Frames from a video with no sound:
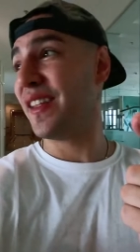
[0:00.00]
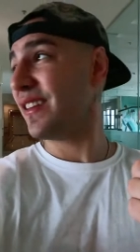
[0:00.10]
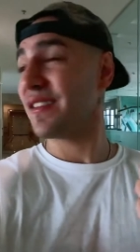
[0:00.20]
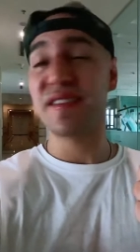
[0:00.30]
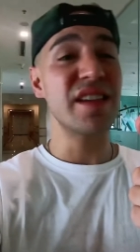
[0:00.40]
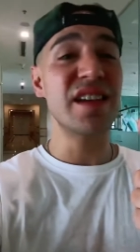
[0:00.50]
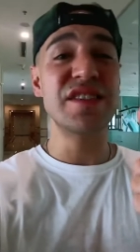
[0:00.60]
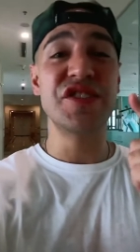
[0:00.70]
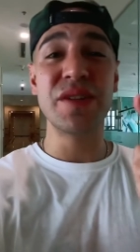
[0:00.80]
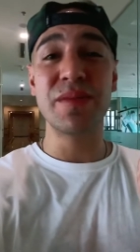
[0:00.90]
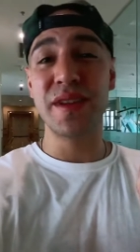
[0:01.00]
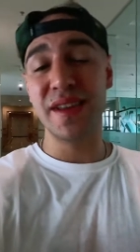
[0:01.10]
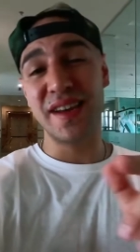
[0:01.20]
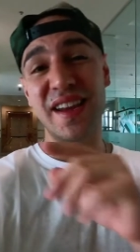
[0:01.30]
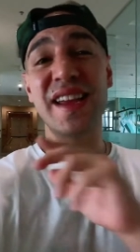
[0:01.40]
And there's a gym
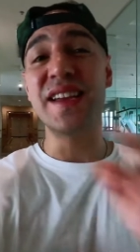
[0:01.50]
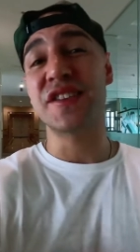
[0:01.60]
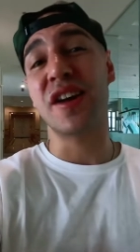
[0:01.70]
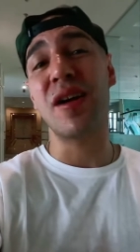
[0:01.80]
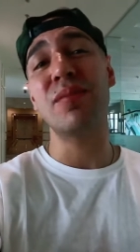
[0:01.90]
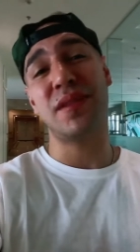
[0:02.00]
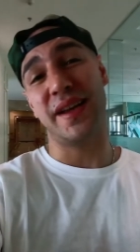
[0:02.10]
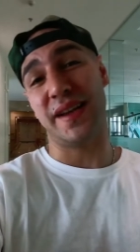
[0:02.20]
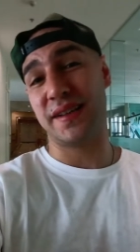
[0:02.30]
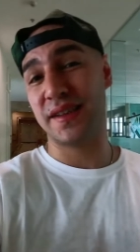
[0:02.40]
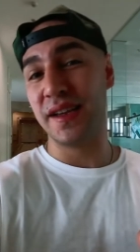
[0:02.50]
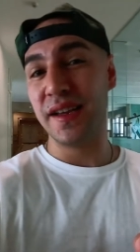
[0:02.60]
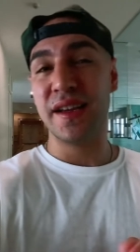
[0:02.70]
in each complex,